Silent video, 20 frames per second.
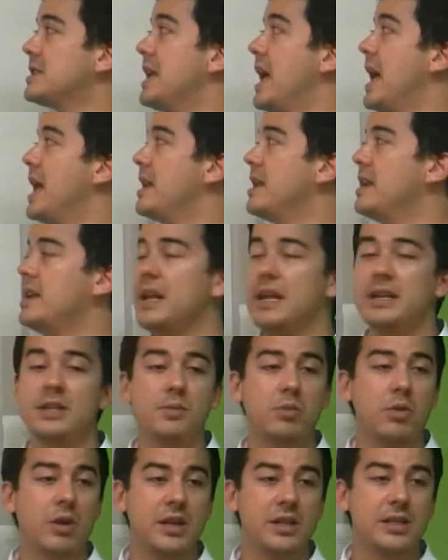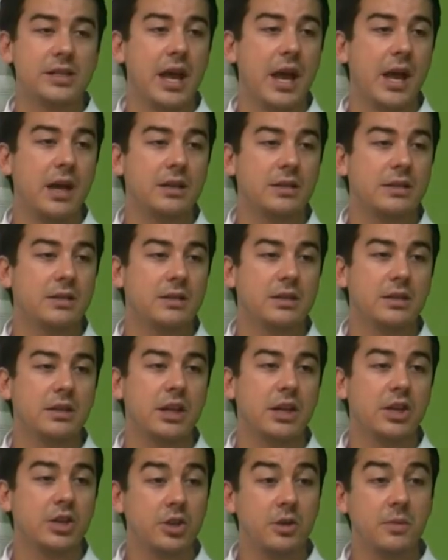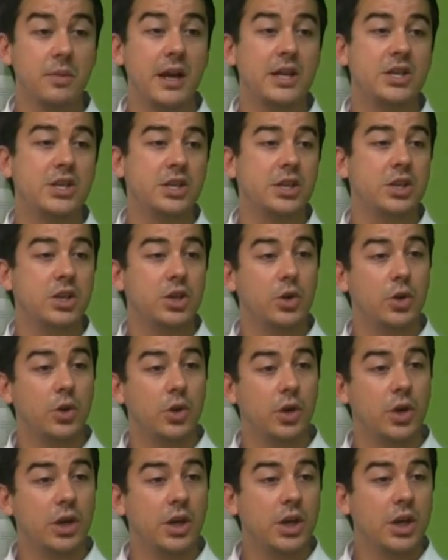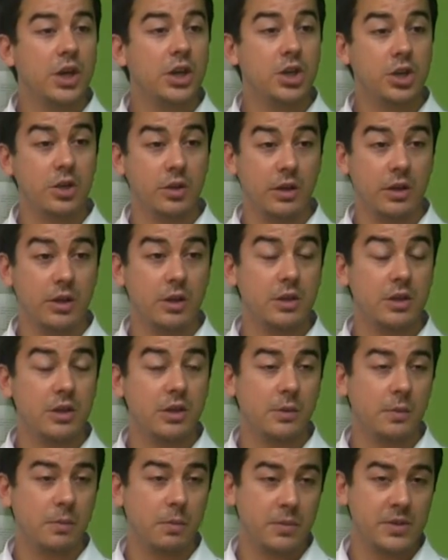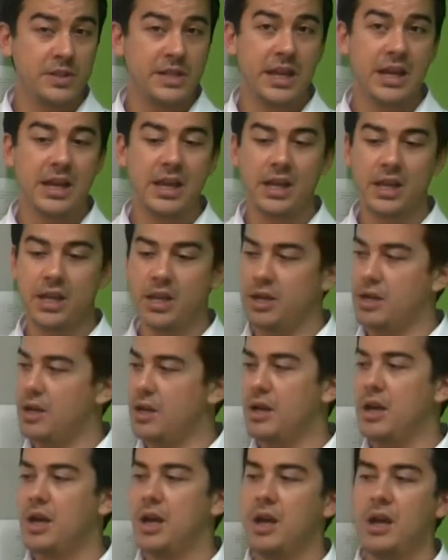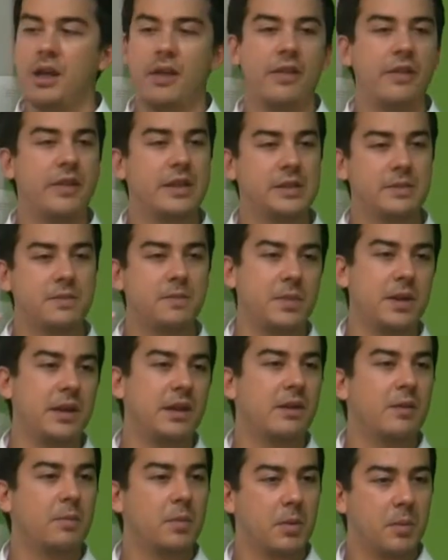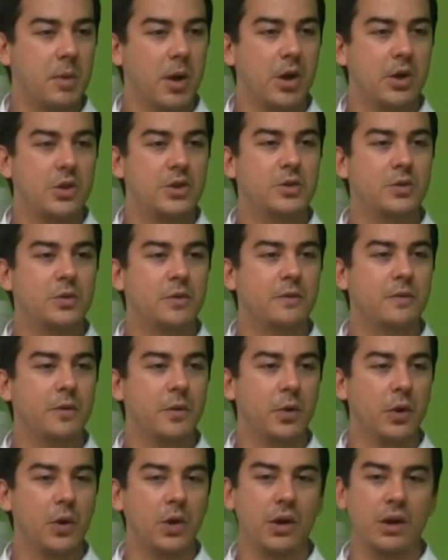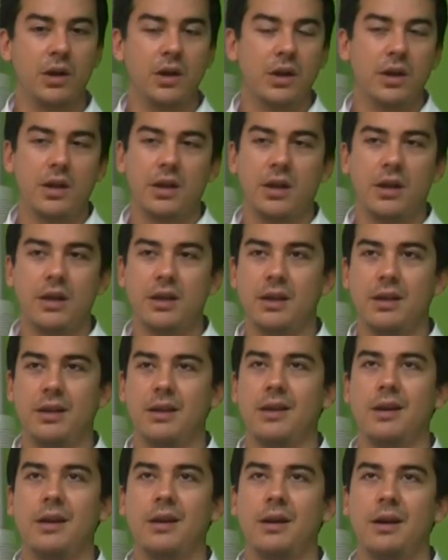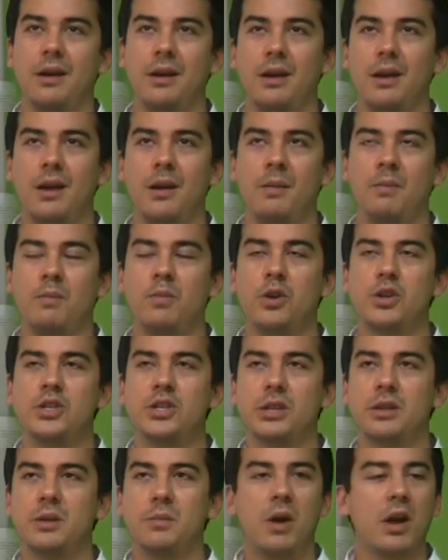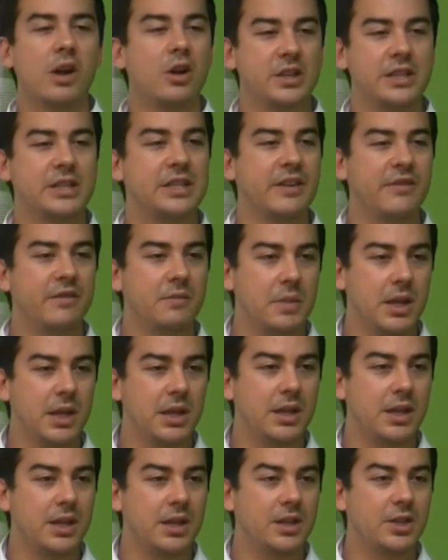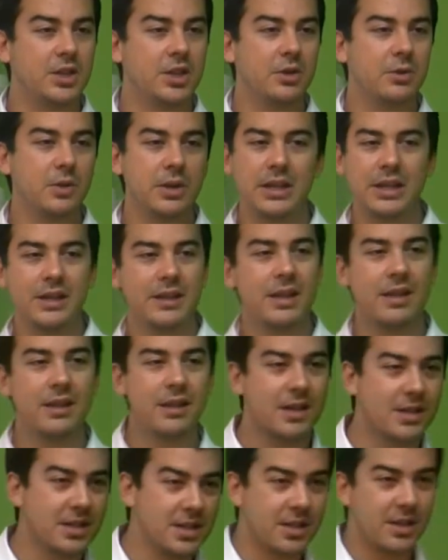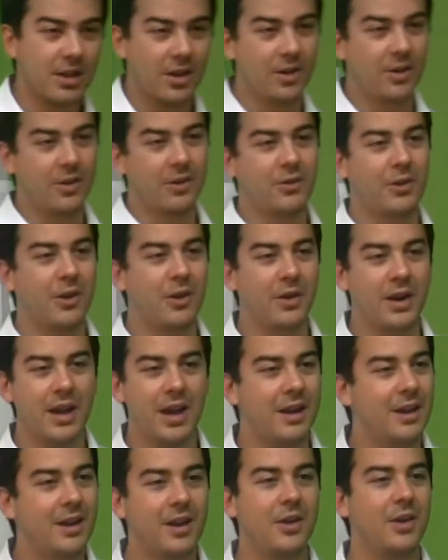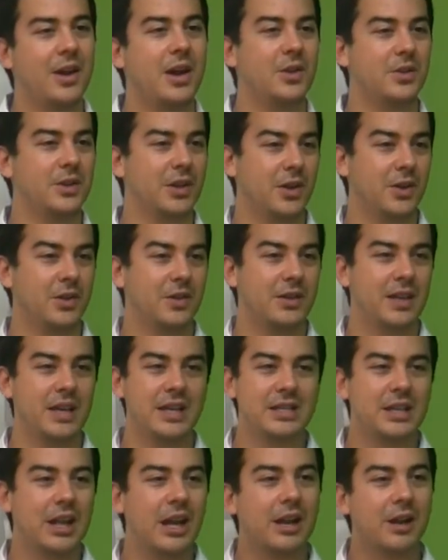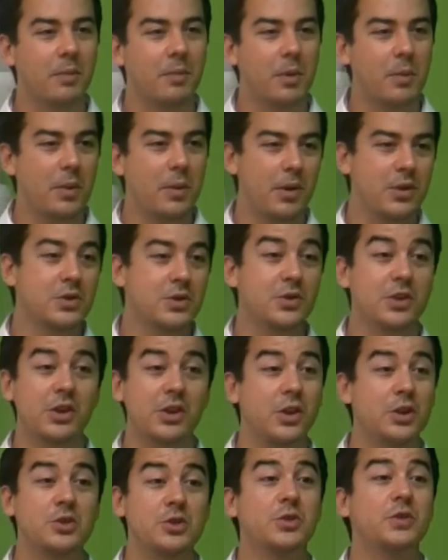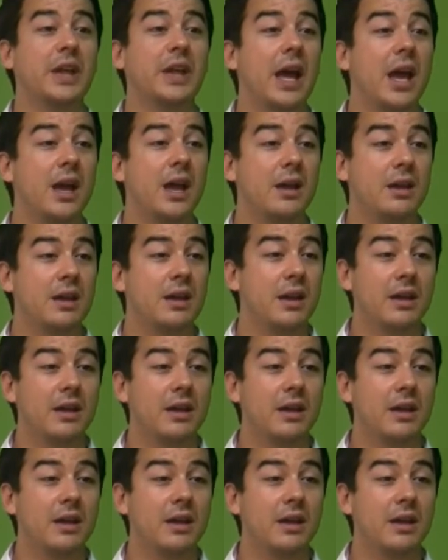standard in enterprise sales. Like, you imagine you're sending this big a proposal for a project that might cost 7 million. Do you really think they just go throw it out? No, hell no. There's like a proposal that goes all day.